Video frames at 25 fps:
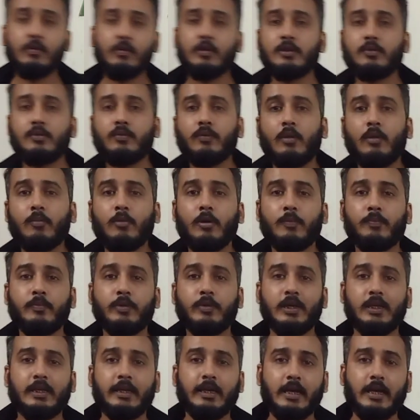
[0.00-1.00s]
flows from
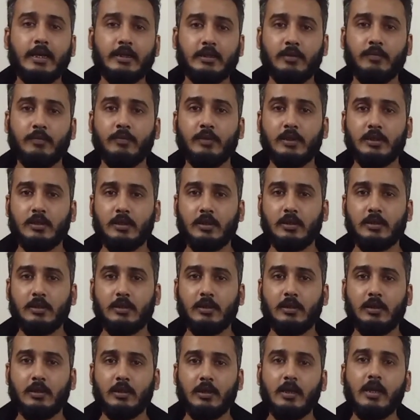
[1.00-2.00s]
operating activities,
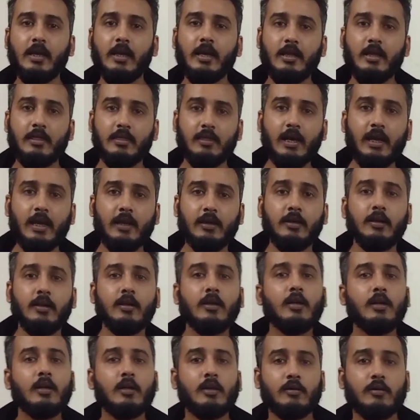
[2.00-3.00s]
and then
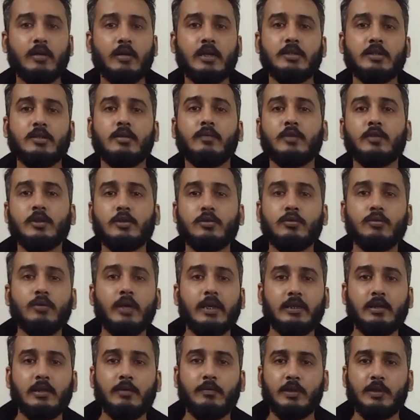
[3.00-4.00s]
rest of the two
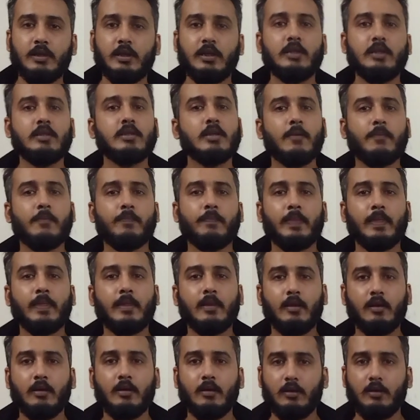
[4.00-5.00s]
activities
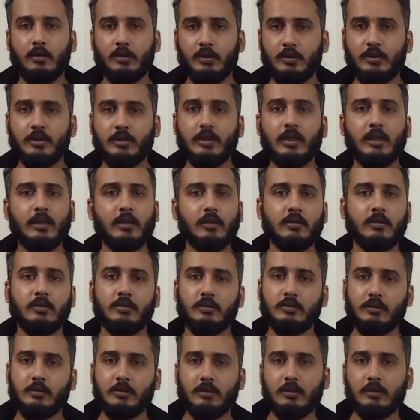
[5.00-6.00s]
shall
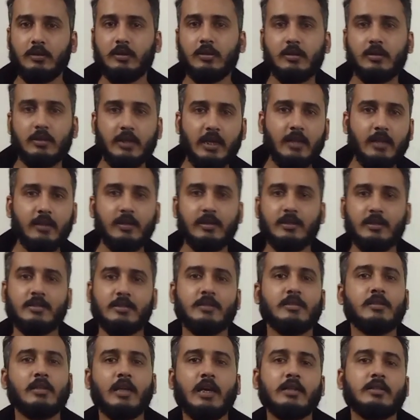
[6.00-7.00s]
tell
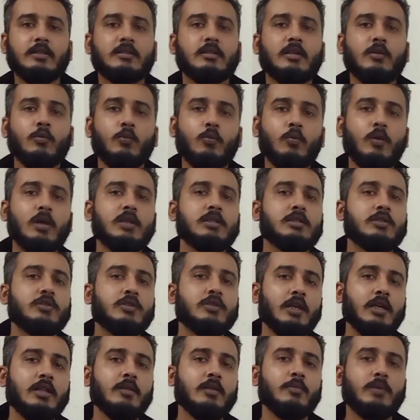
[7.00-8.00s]
us that what
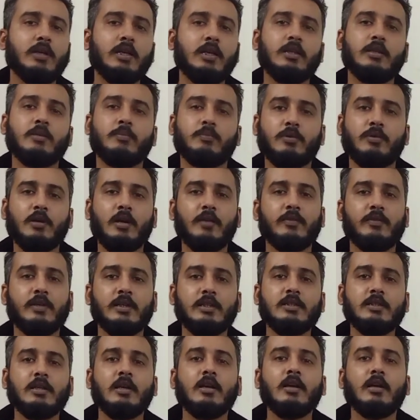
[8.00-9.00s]
shall be the
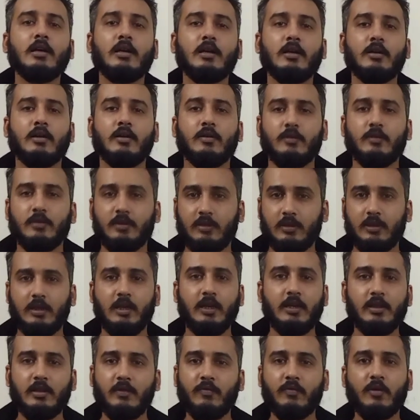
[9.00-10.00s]
profit
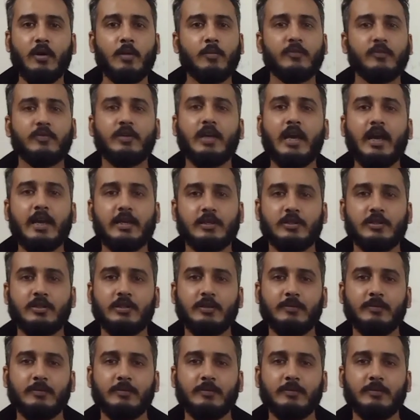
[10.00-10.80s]
in the form of cash.